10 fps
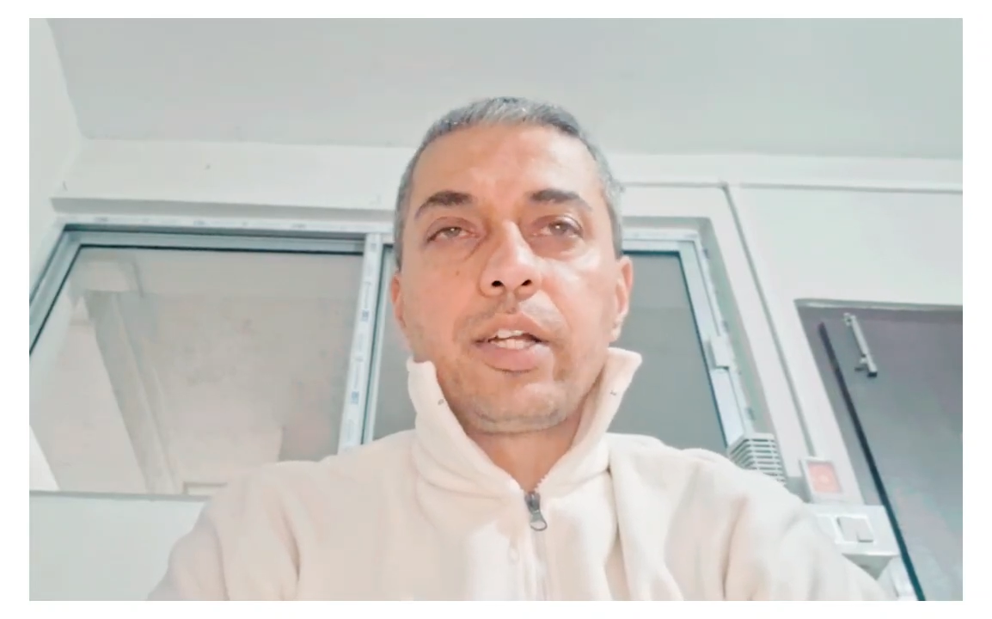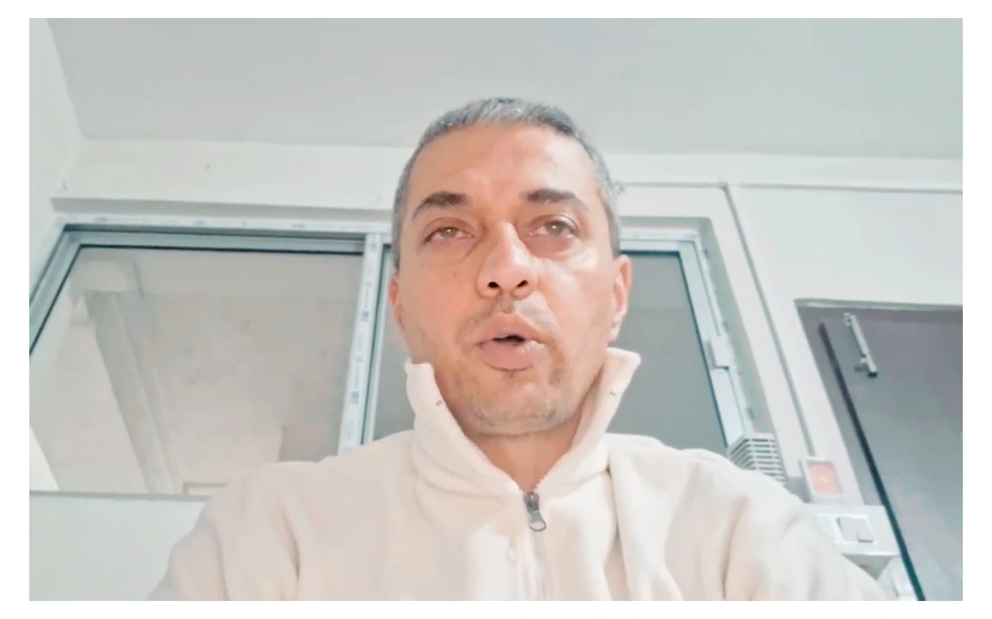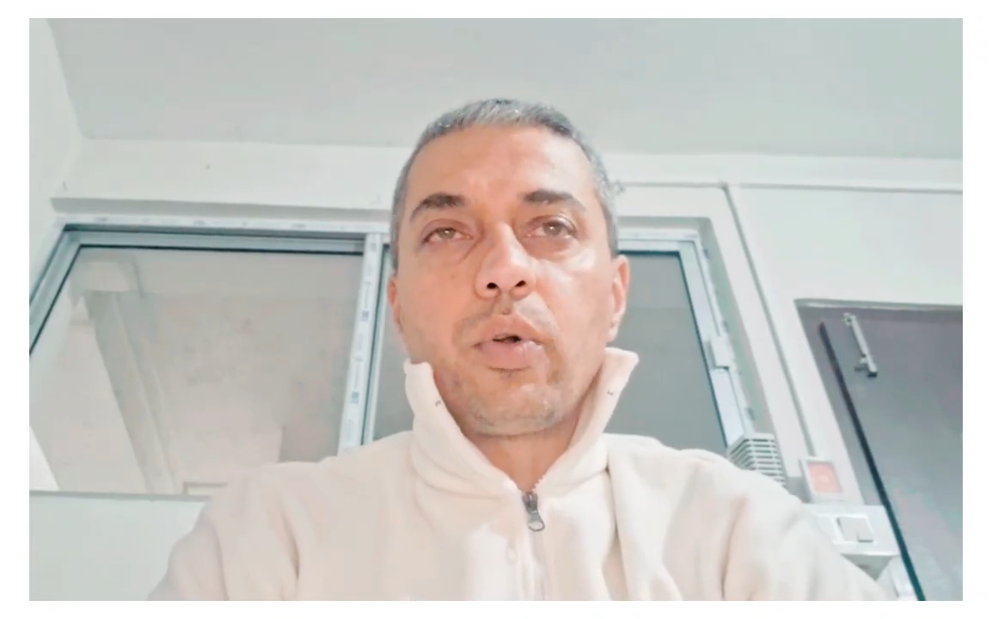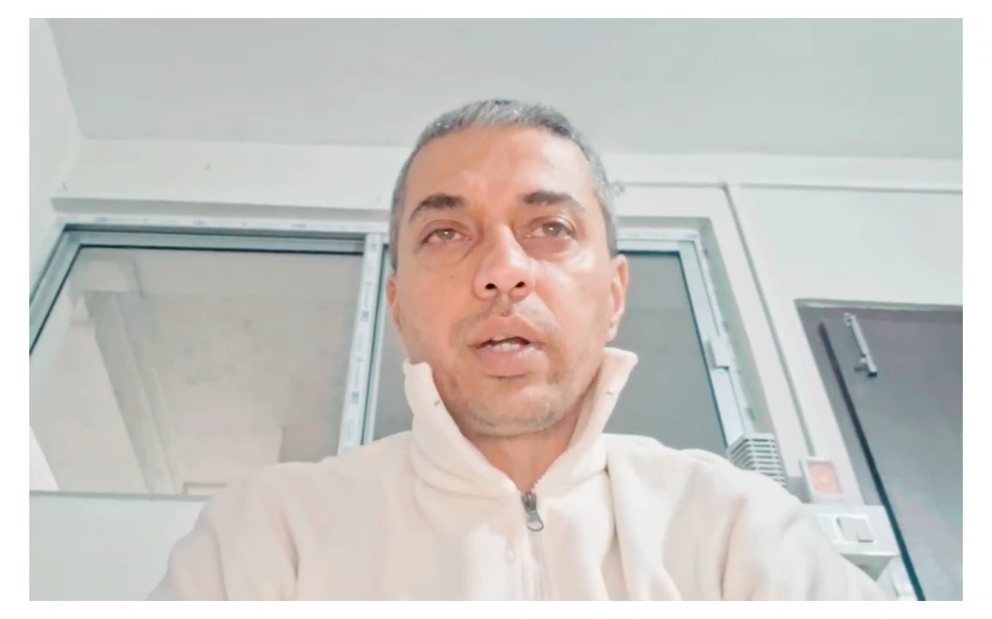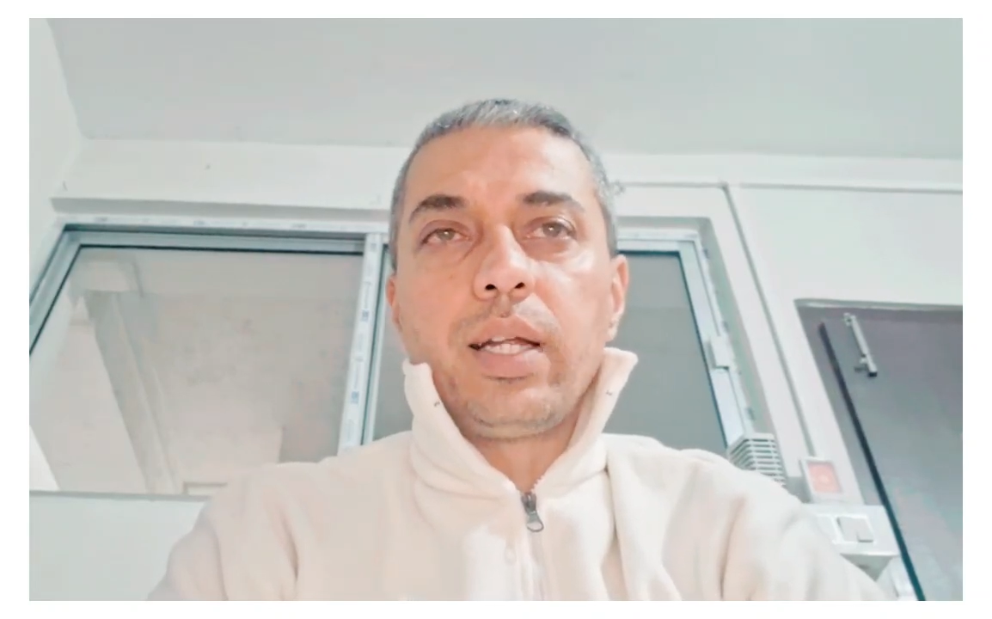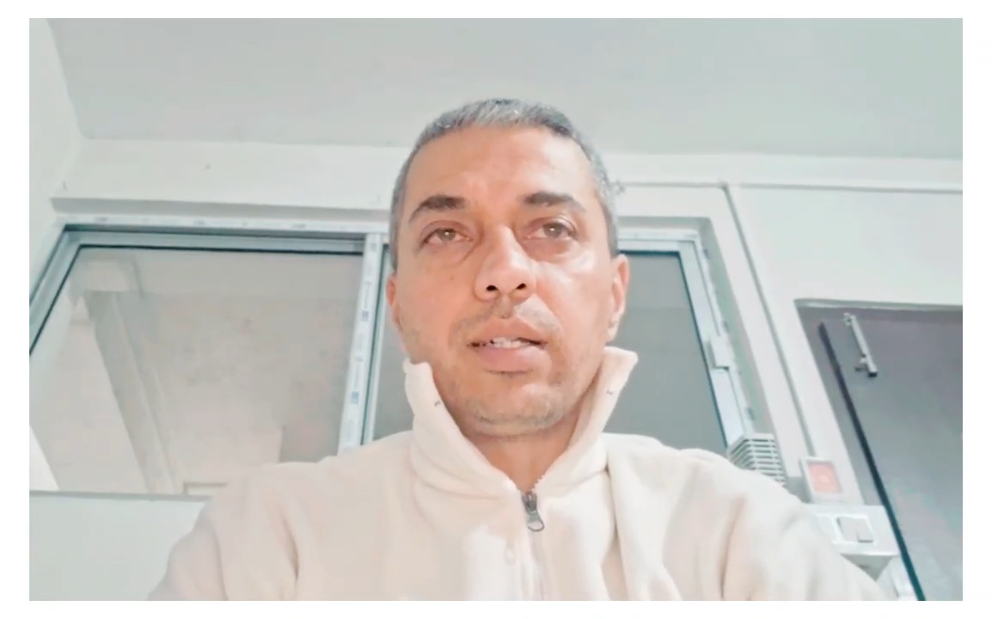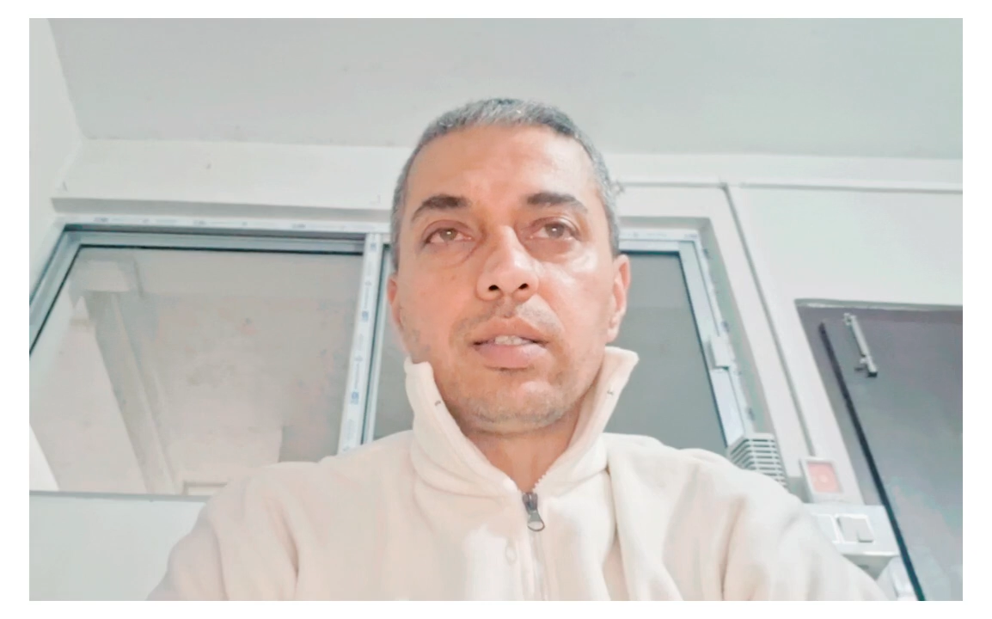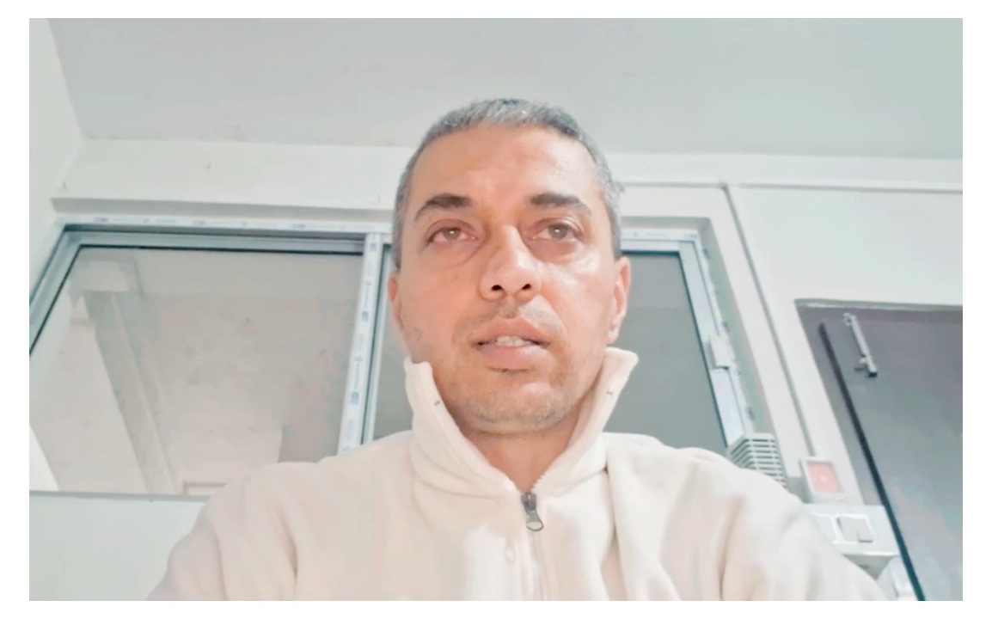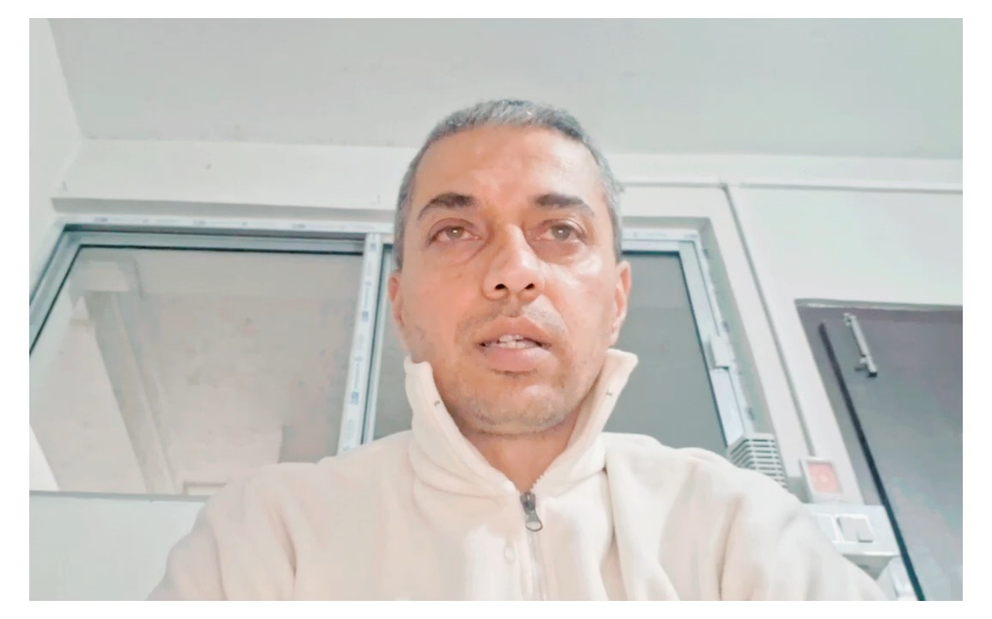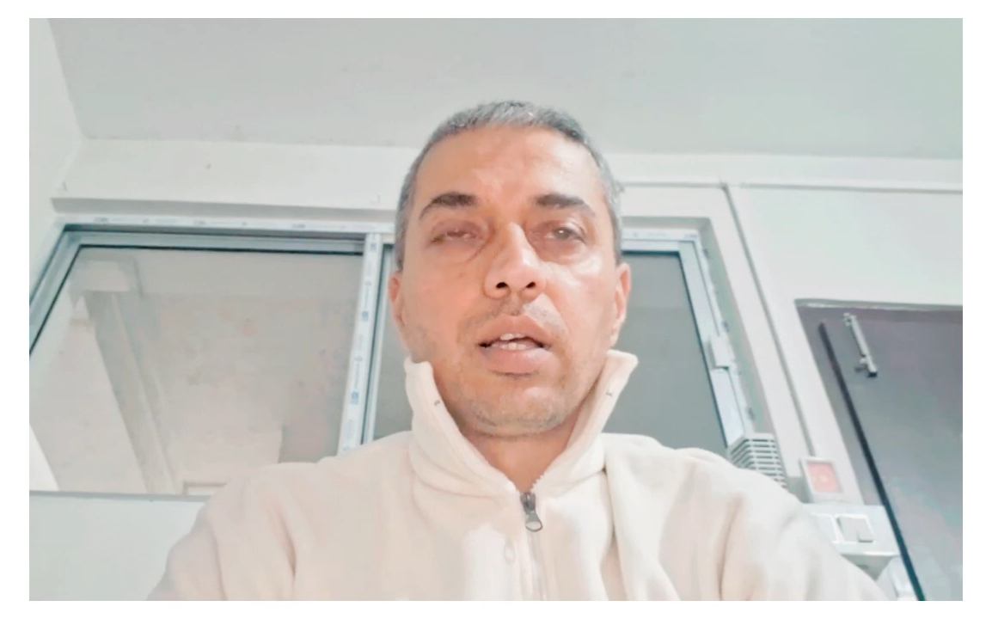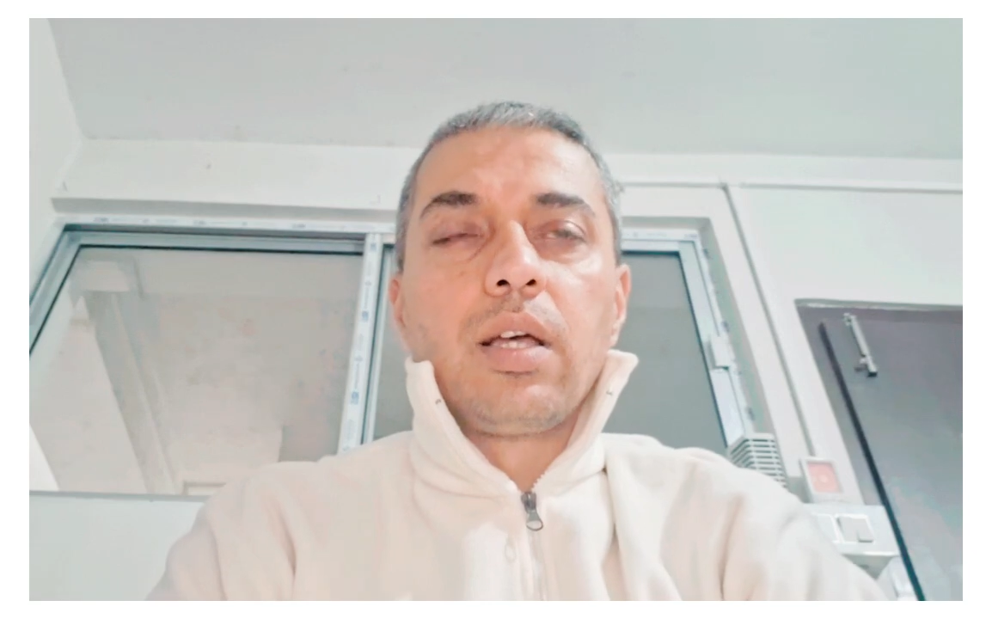your reins